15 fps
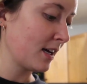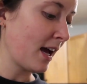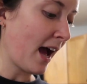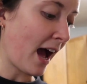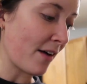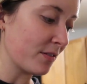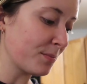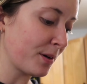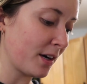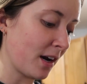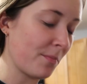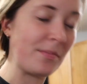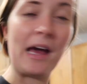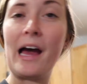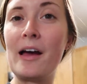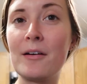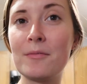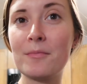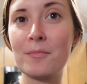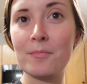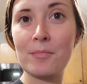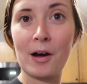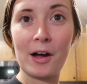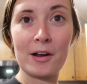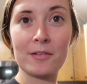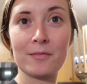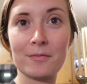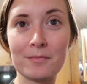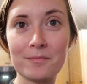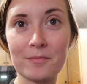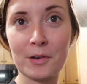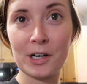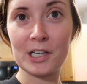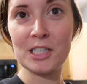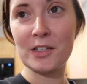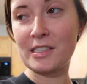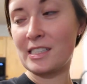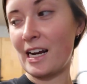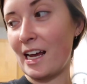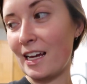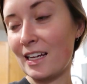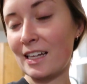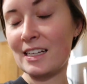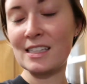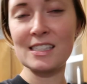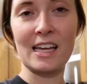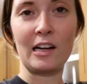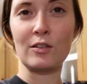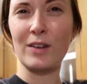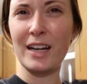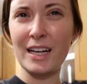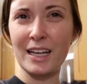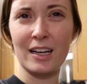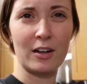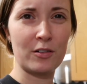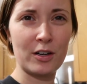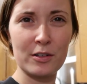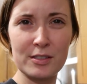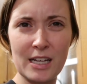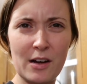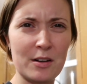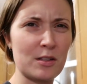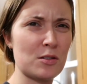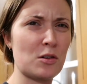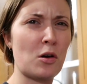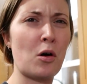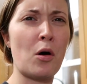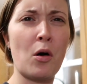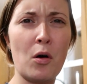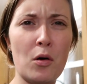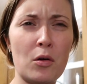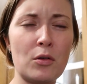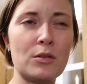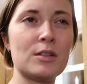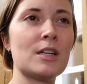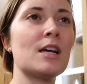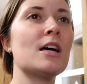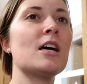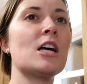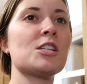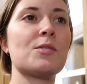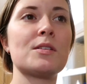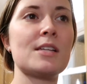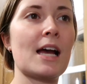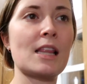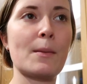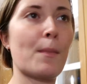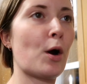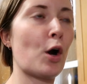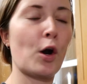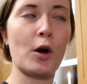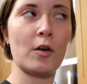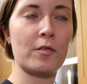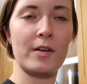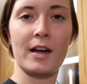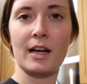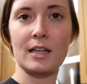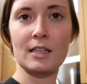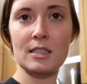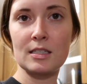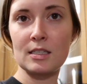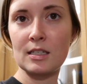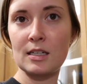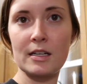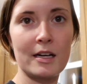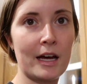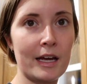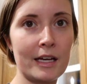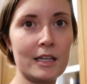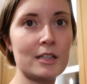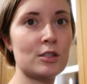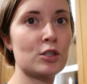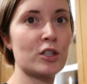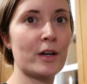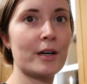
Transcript: Haven't put it up yet, but we're gonna do it tonight. And it's like raining and gross out, it's cold. So it's like the perfect night to do